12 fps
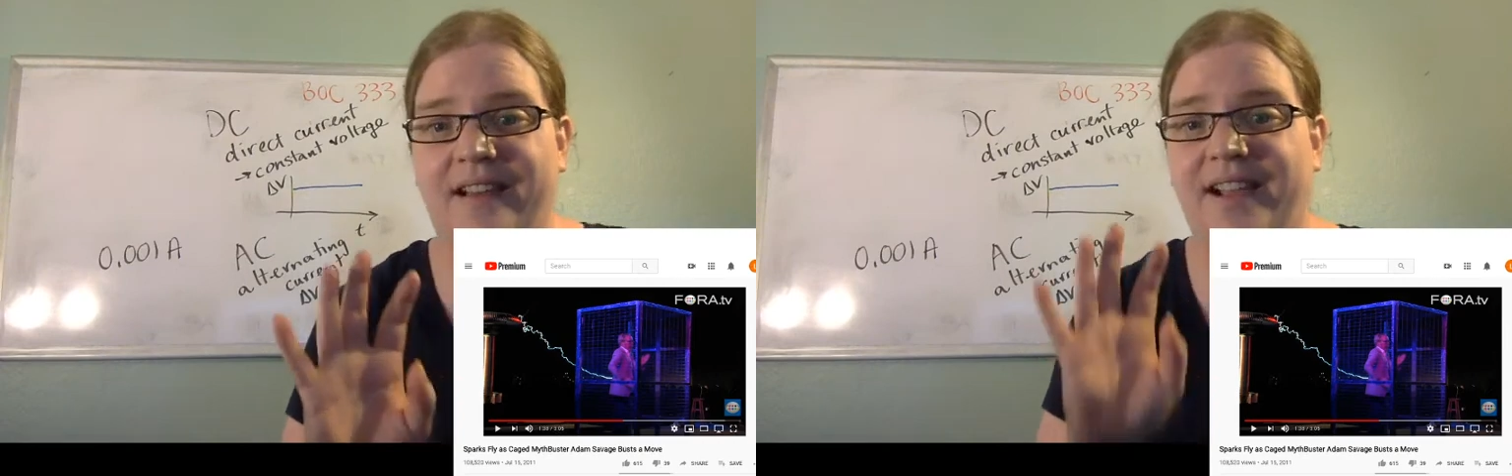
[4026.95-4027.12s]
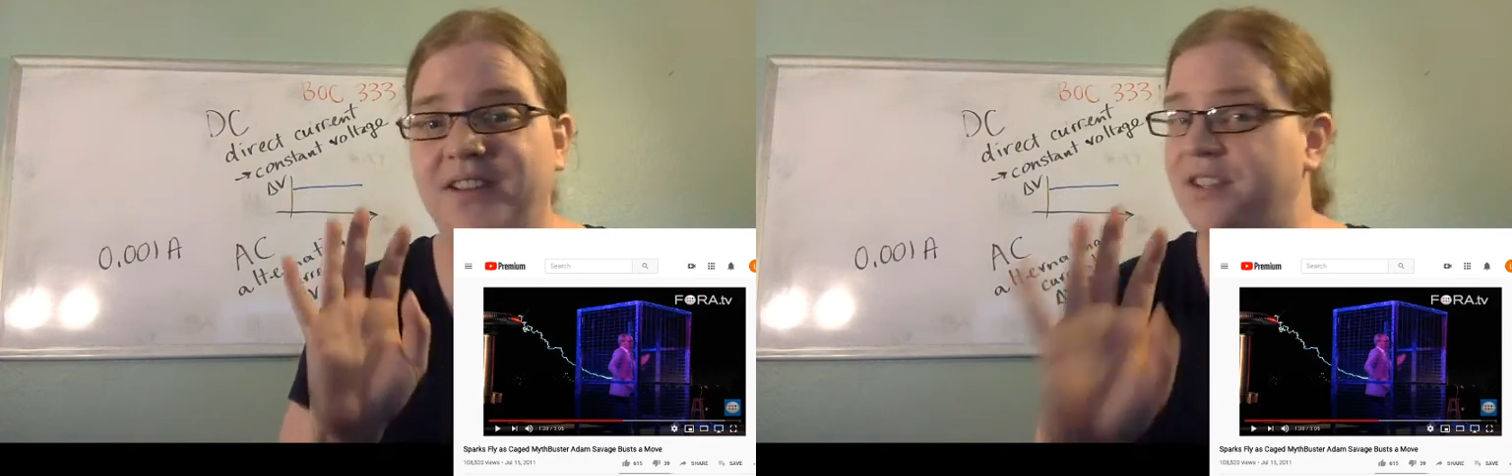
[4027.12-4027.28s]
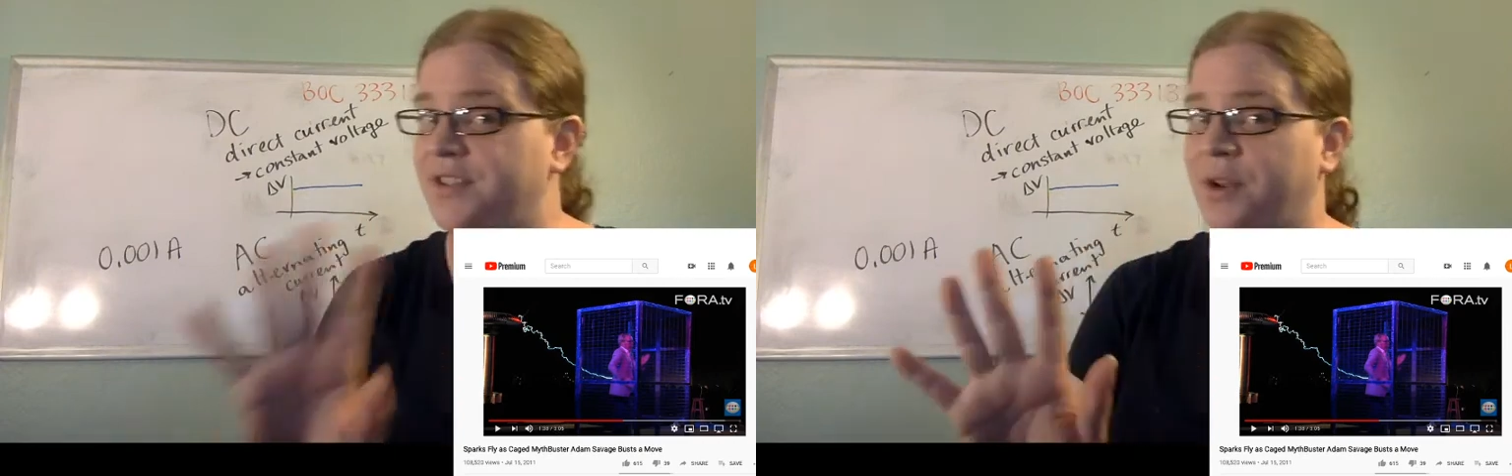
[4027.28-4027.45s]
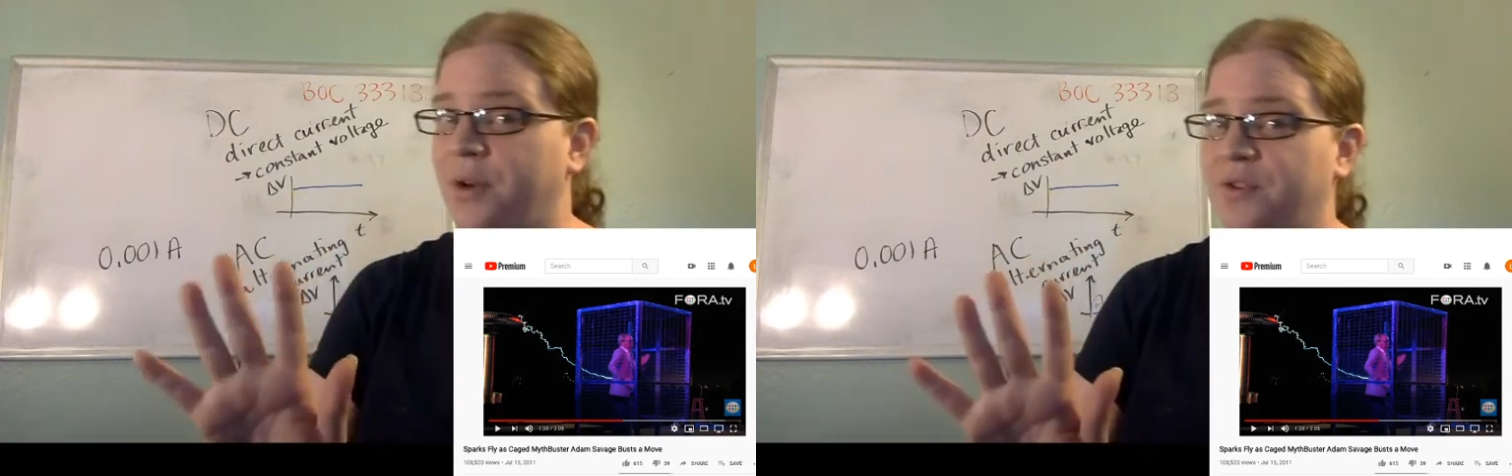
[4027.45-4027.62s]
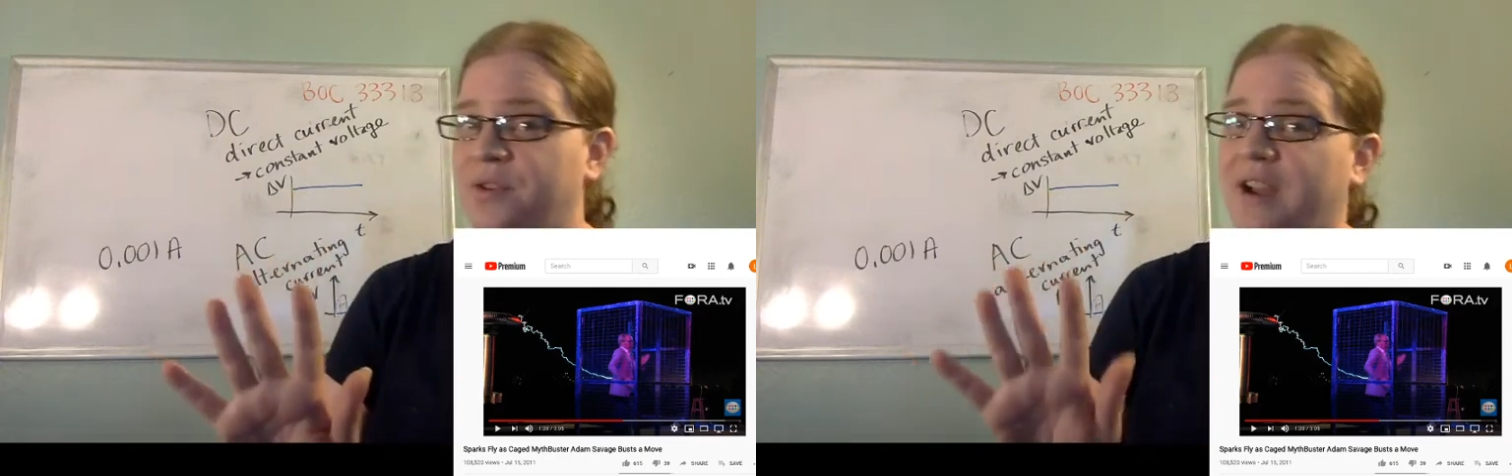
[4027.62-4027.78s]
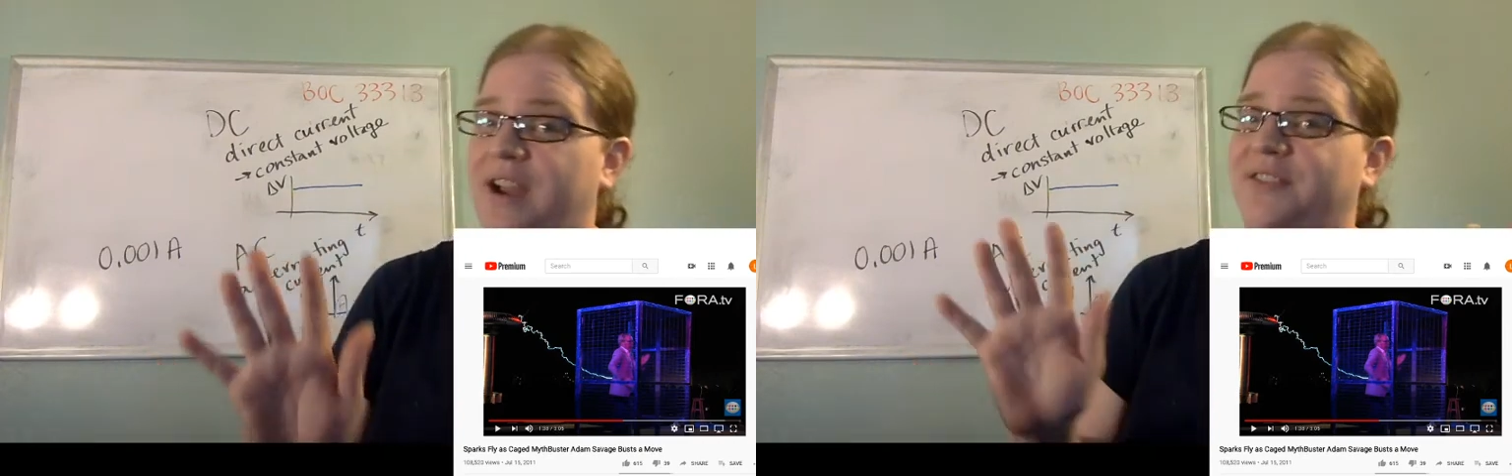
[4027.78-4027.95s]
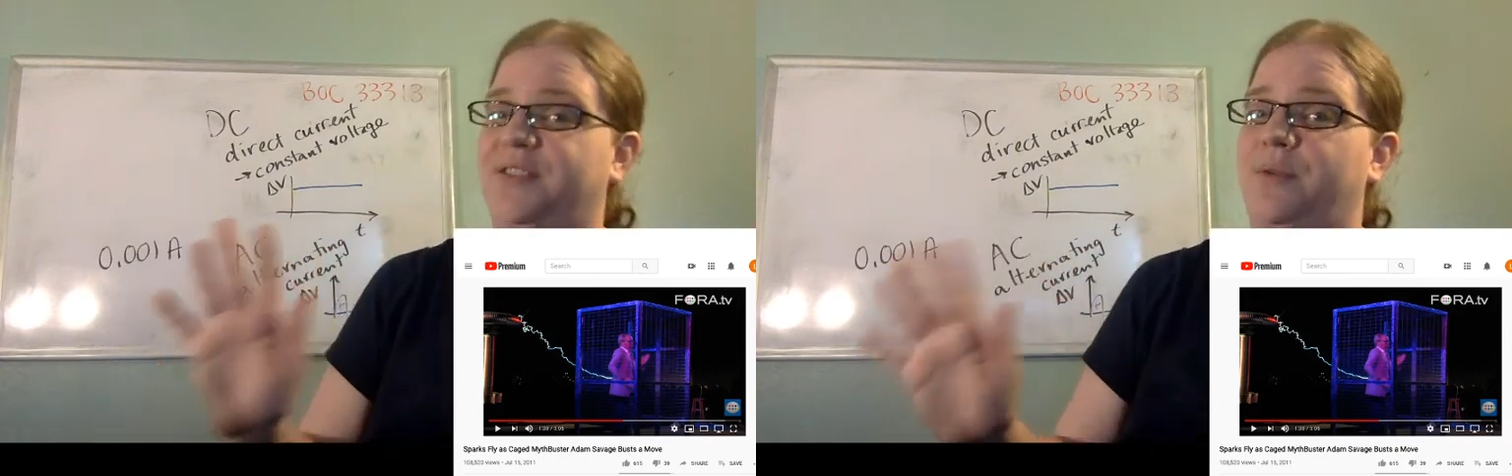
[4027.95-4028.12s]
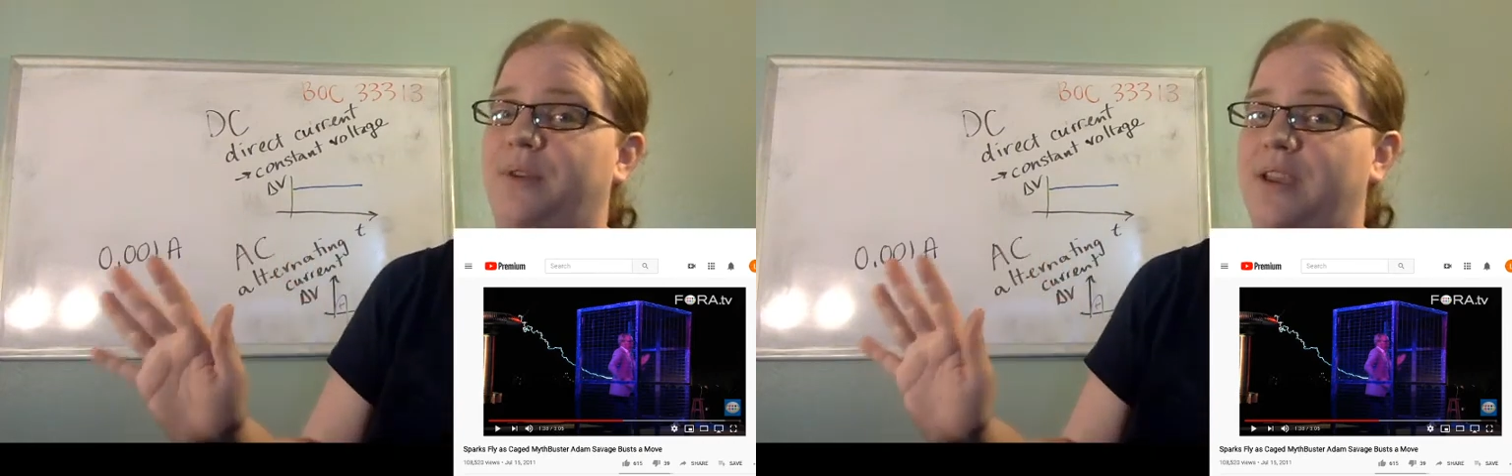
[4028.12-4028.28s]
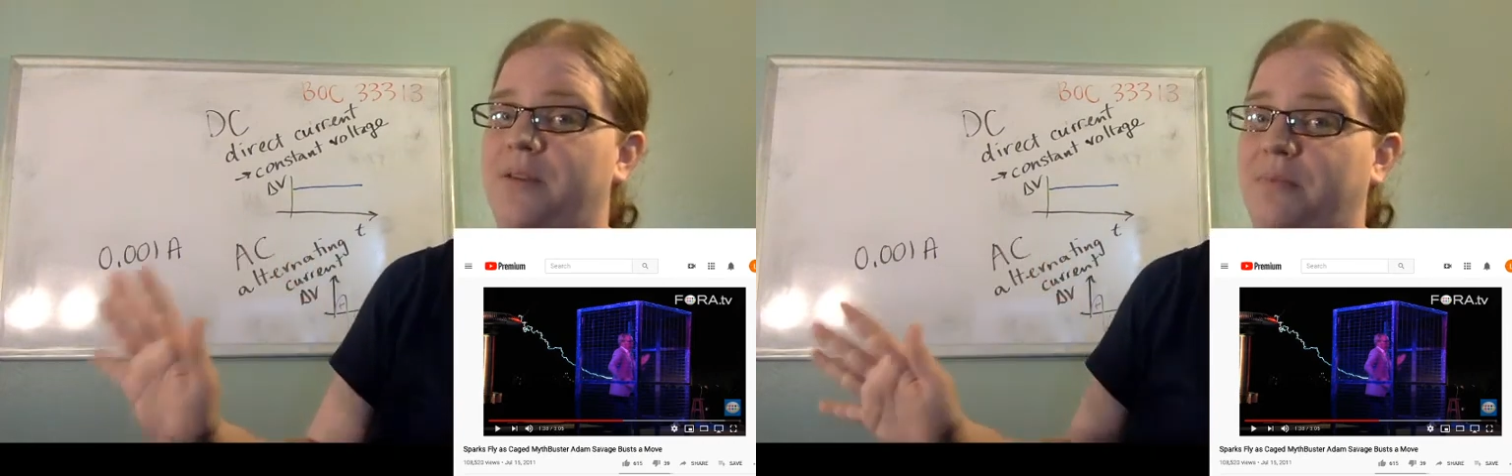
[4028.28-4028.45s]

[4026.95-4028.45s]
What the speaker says: I just told you guys, don't get hit